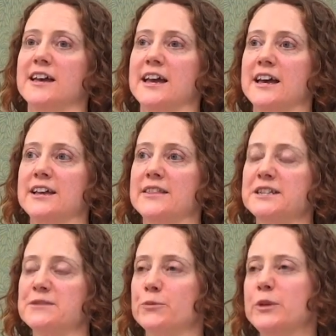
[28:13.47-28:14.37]
and
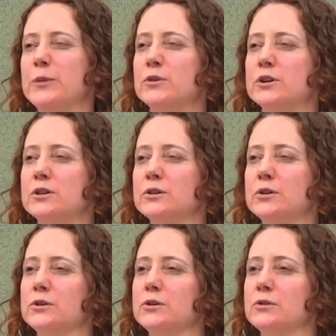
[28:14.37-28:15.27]
that's for people
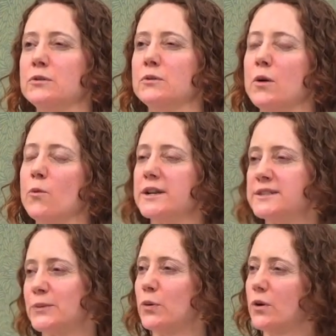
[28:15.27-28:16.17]
who want to
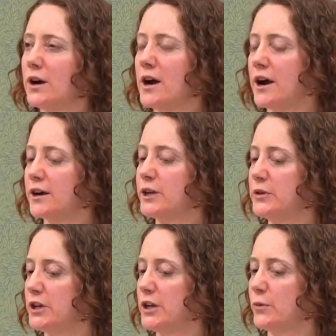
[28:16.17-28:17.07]
support our
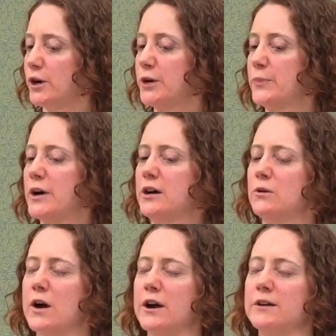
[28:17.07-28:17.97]
community work but
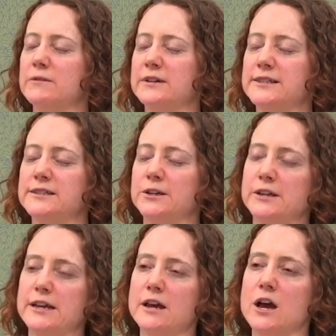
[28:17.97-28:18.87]
who aren't
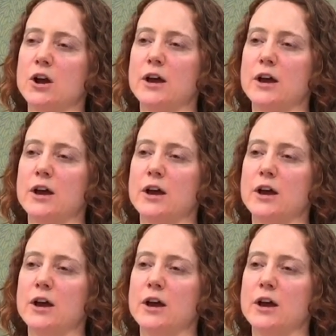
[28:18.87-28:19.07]
necessarily